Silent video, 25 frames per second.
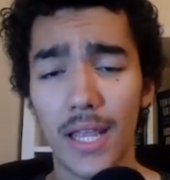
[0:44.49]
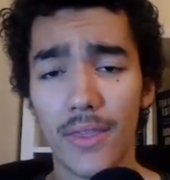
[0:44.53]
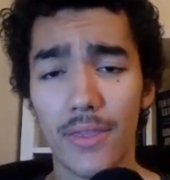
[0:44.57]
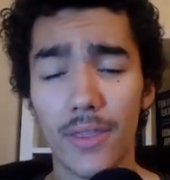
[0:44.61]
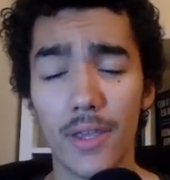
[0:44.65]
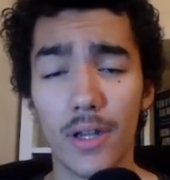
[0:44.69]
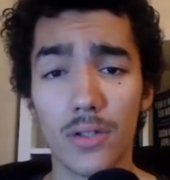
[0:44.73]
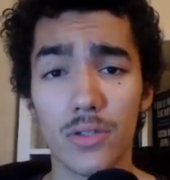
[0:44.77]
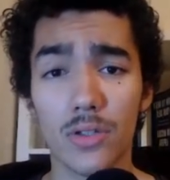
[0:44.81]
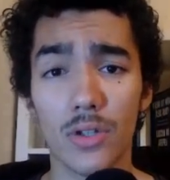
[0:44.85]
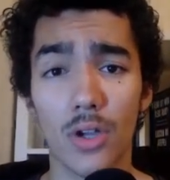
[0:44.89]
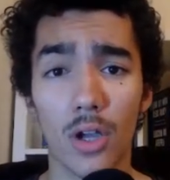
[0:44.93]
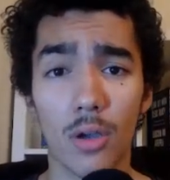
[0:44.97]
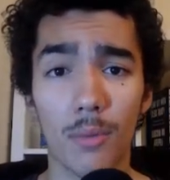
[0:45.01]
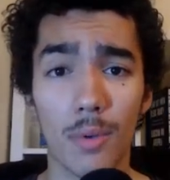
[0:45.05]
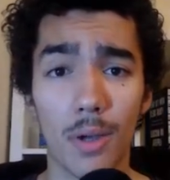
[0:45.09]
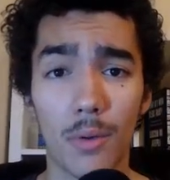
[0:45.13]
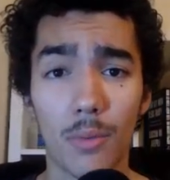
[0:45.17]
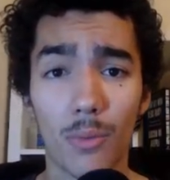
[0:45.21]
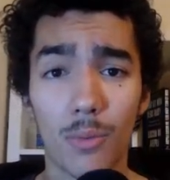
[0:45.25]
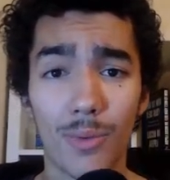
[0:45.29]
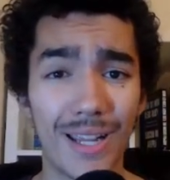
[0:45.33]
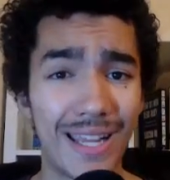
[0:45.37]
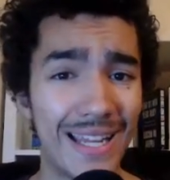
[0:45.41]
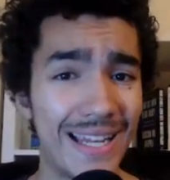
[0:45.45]
They're talking
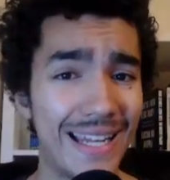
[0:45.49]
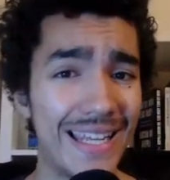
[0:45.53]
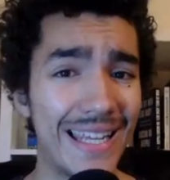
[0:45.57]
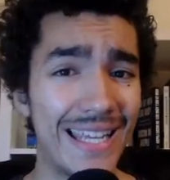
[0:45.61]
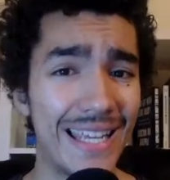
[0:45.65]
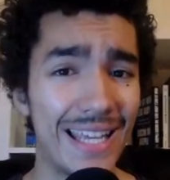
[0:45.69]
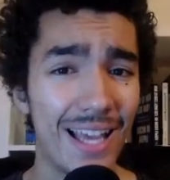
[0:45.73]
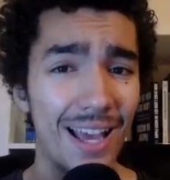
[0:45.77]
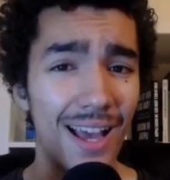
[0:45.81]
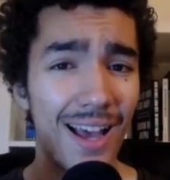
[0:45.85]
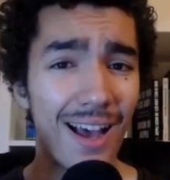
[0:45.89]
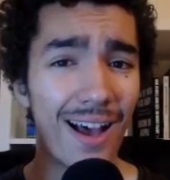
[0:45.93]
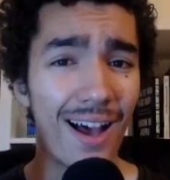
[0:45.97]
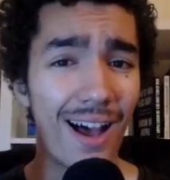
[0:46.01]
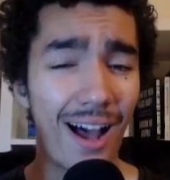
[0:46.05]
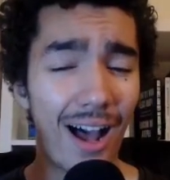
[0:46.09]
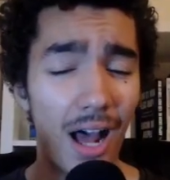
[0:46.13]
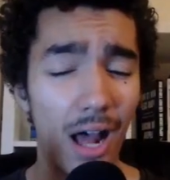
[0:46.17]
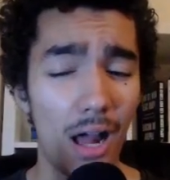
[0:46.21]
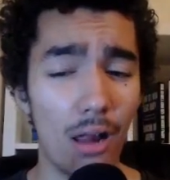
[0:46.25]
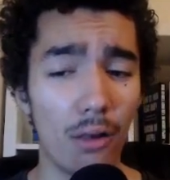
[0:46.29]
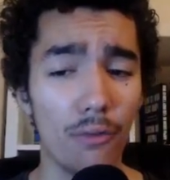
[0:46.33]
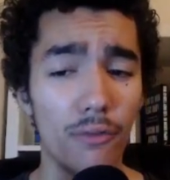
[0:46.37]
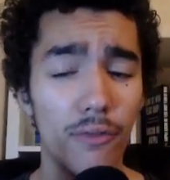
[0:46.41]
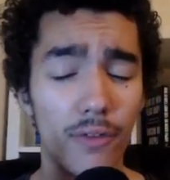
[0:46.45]
about really
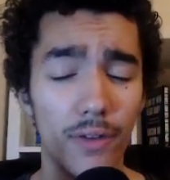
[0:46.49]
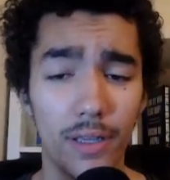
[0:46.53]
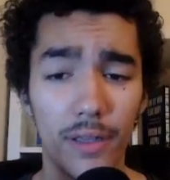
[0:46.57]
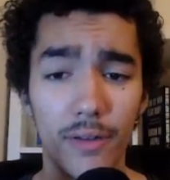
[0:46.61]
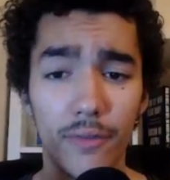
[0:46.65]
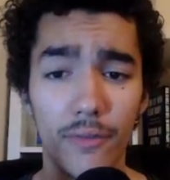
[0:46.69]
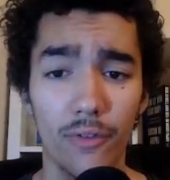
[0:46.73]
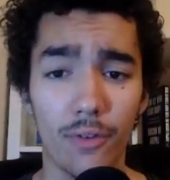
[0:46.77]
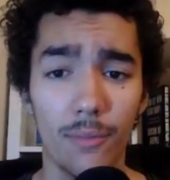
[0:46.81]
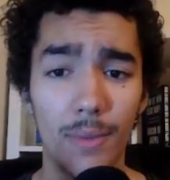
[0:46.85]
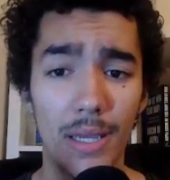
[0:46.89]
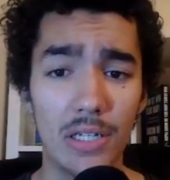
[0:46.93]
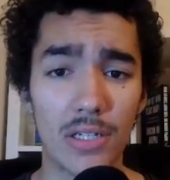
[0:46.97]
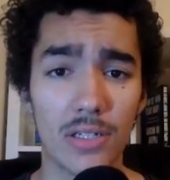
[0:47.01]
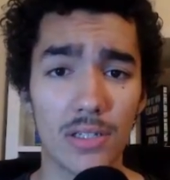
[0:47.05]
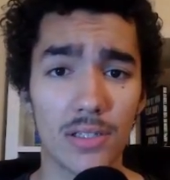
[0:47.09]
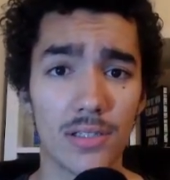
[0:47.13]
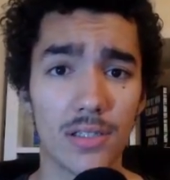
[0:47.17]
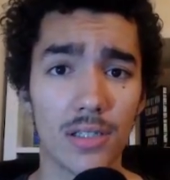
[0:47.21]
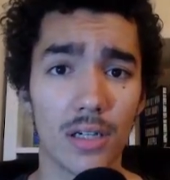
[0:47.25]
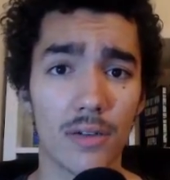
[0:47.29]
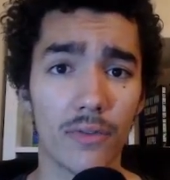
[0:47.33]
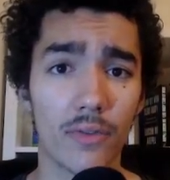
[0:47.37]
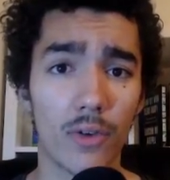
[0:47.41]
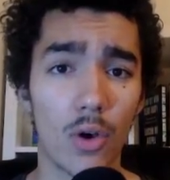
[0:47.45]
alpha information
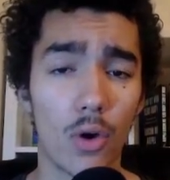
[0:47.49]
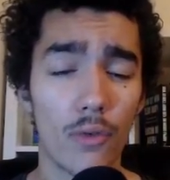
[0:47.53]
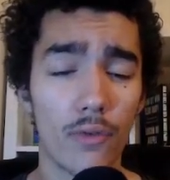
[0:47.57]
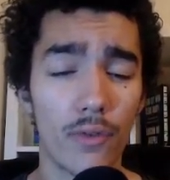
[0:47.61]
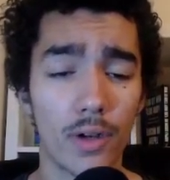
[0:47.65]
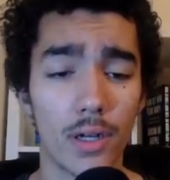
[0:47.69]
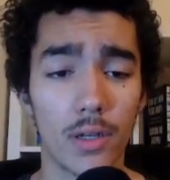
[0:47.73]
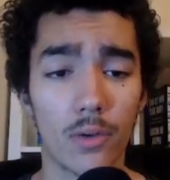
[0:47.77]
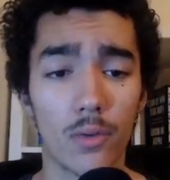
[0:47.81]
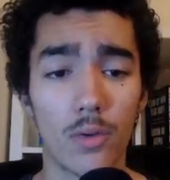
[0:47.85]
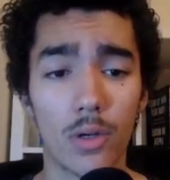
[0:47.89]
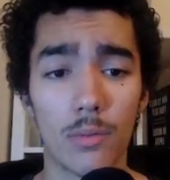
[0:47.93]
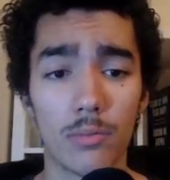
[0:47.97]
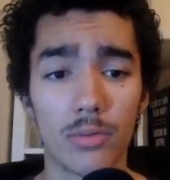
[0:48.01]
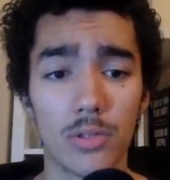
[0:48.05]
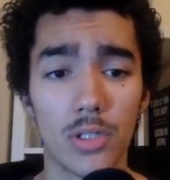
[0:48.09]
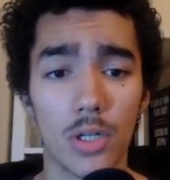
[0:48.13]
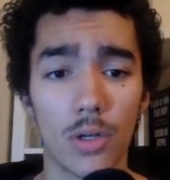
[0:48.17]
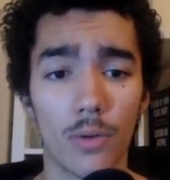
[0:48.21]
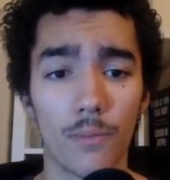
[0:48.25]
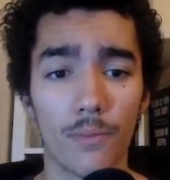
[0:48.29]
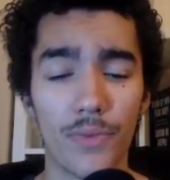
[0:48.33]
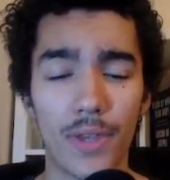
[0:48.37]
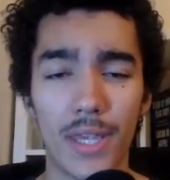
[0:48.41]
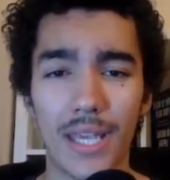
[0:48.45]
stuff over in
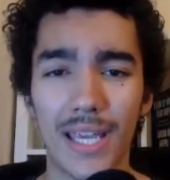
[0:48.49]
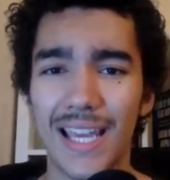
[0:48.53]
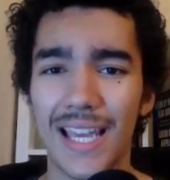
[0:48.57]
crypto.